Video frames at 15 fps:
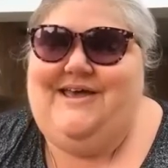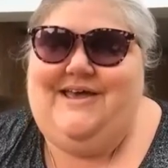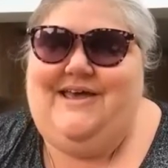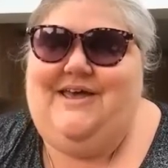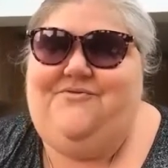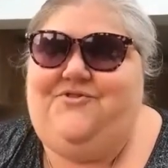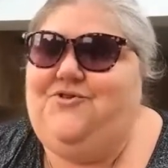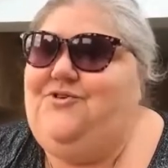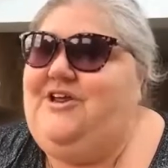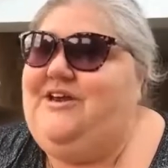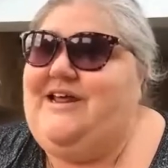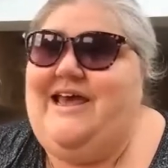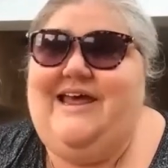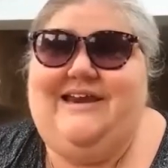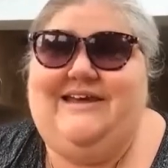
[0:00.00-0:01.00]
If you need
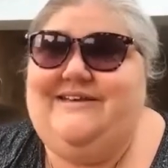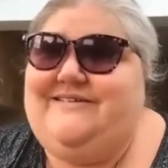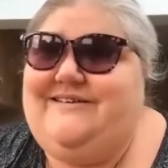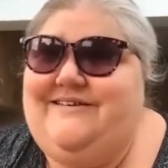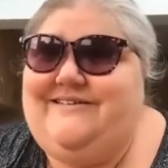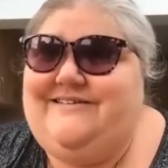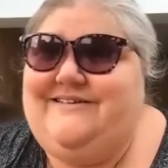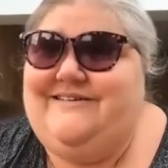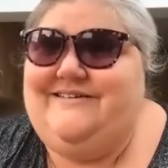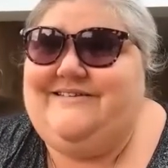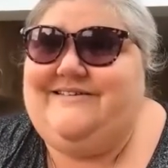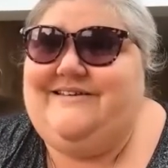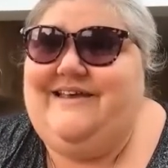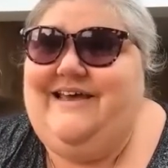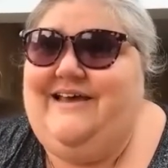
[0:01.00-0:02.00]
any
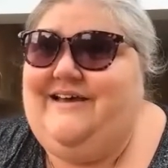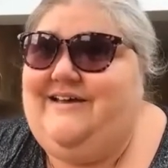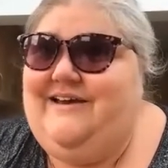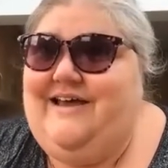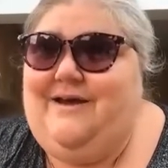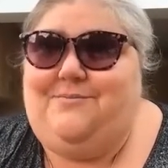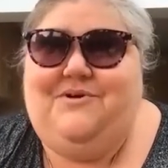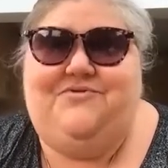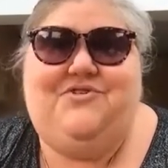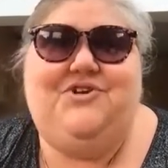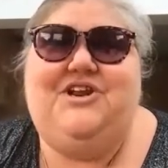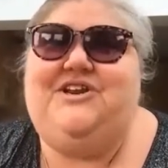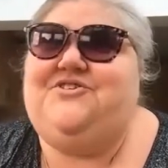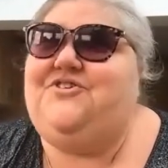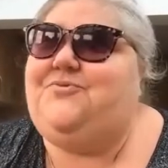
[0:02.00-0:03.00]
assistance, it can happen. If you
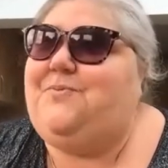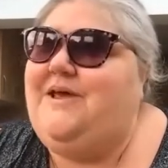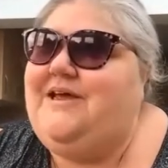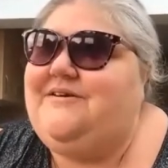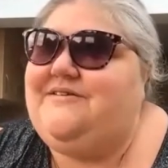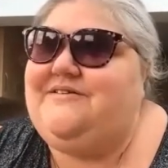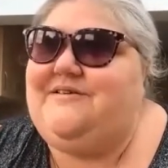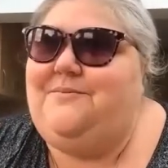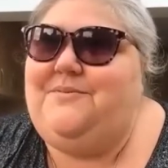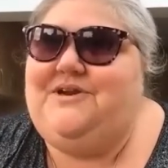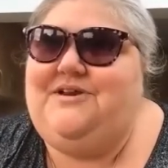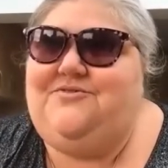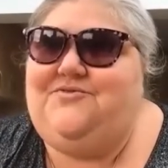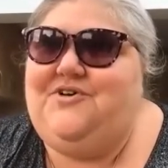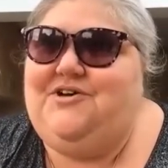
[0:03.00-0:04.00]
need to speak to
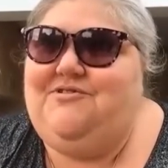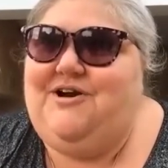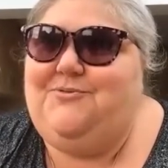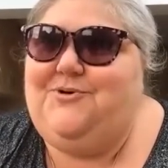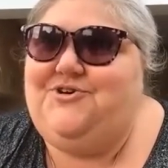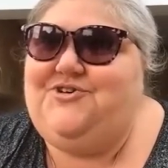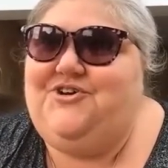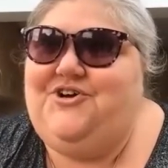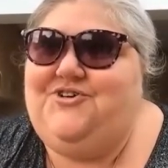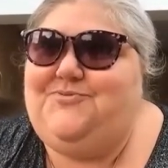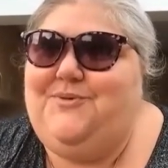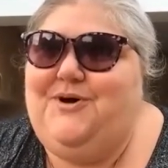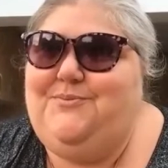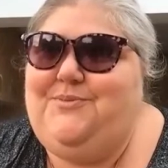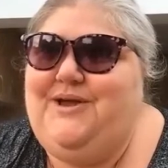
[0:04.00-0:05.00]
somebody to figure out what church
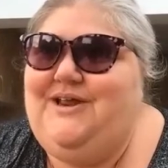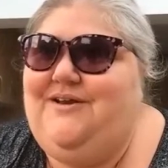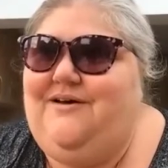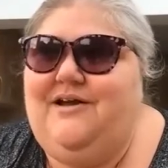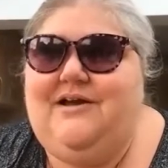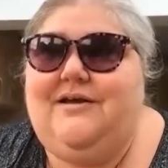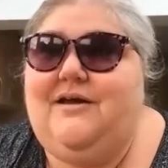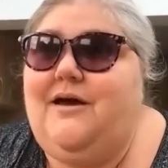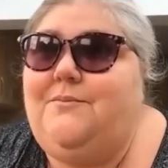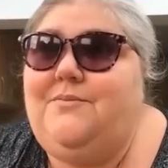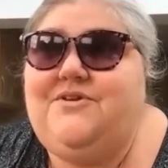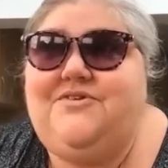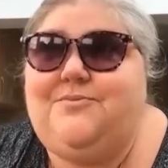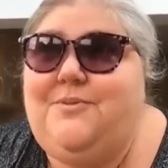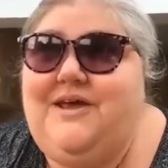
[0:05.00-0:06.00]
might be like, come
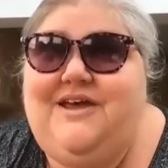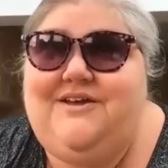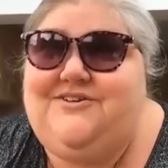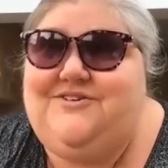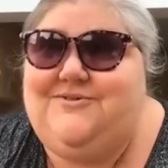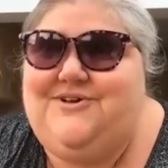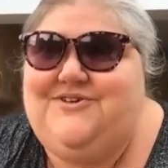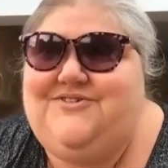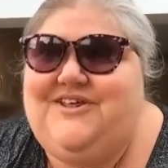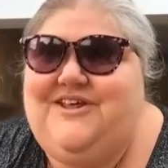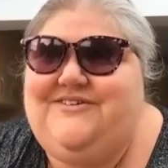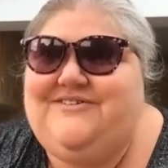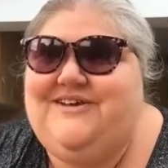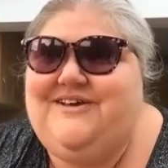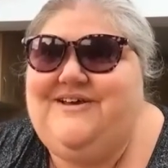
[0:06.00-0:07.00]
and speak to us.
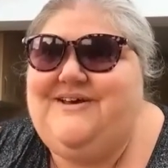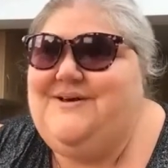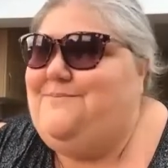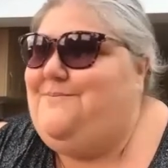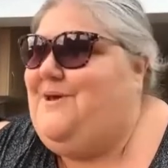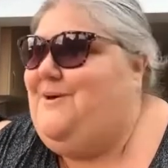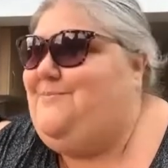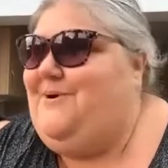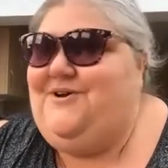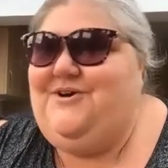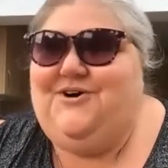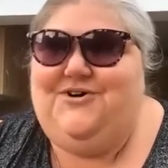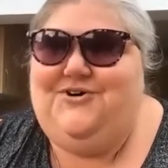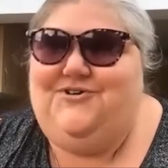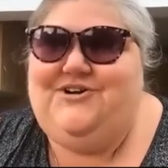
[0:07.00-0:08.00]
There's people in
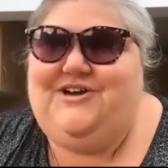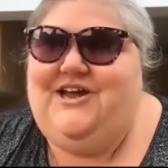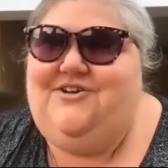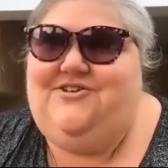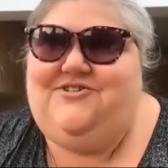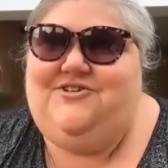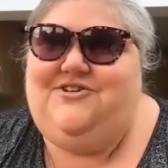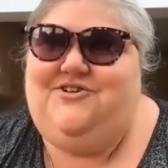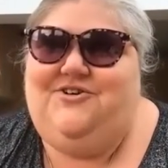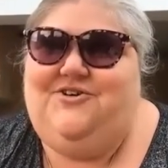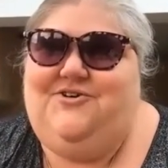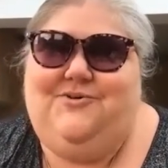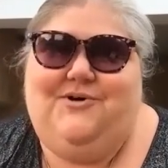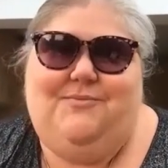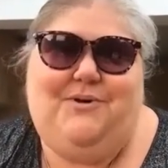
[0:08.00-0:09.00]
our congregation
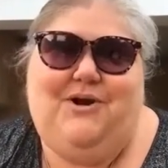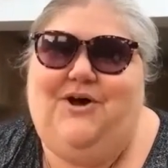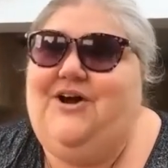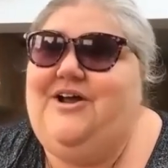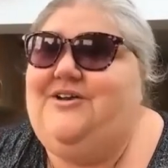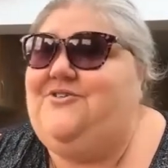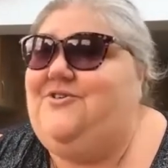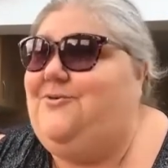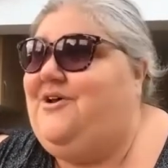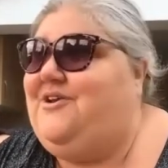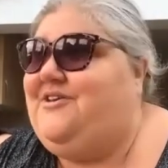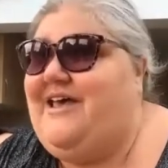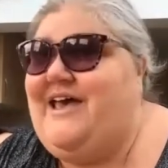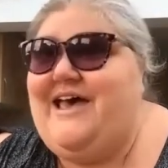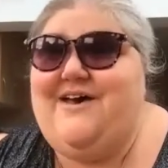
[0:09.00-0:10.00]
who are blind, who are
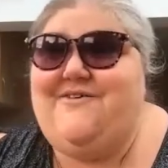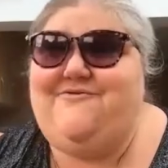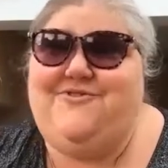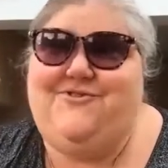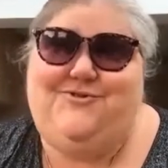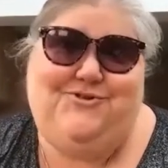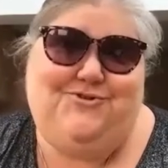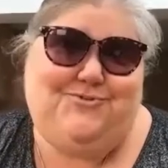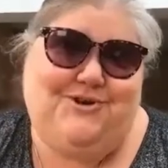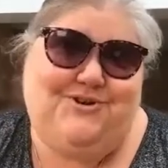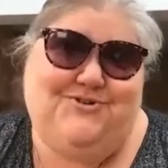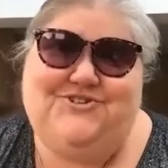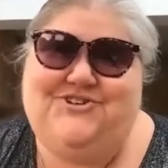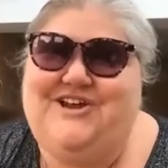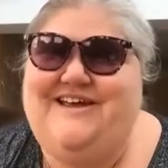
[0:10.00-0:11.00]
deaf, who use
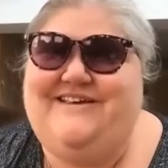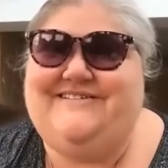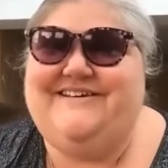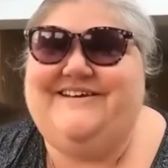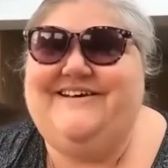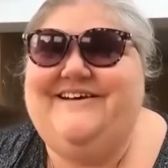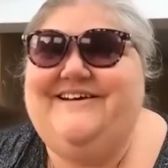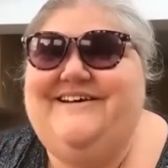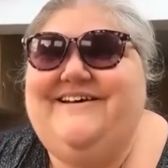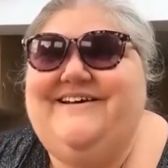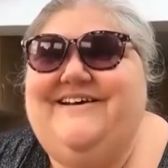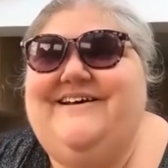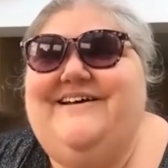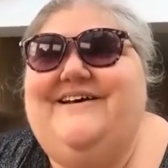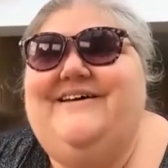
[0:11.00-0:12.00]
wheelchairs.
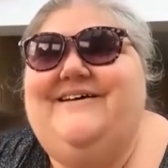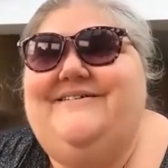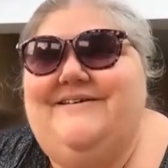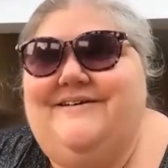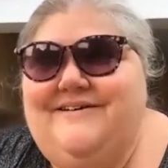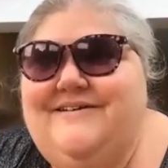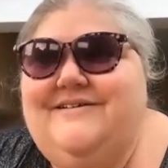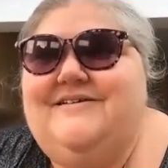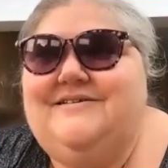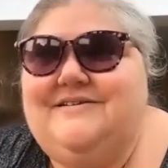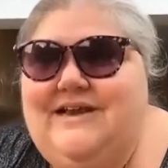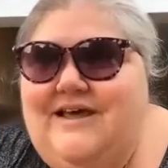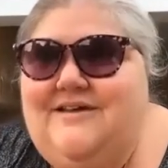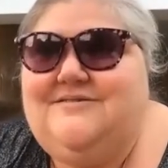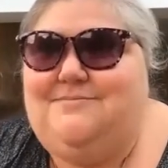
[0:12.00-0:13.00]

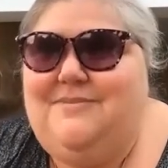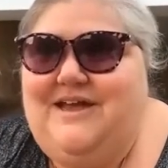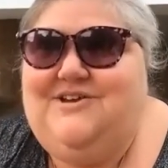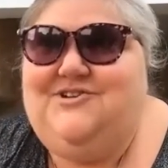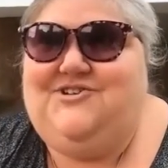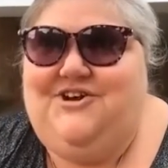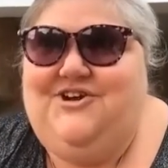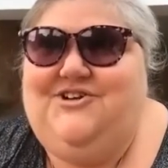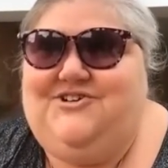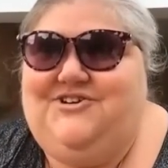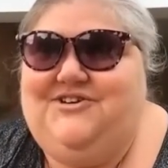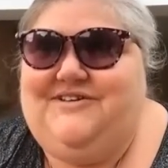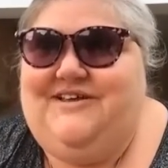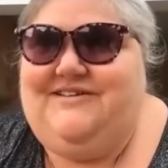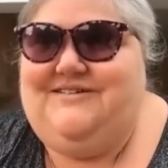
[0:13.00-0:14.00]
Let's make church
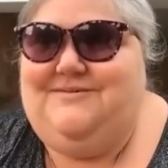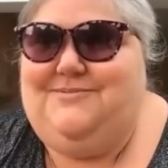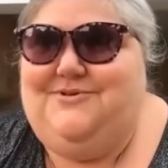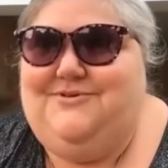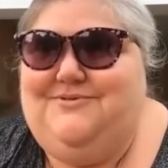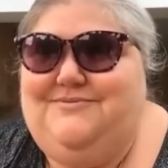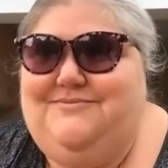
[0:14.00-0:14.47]
accessible.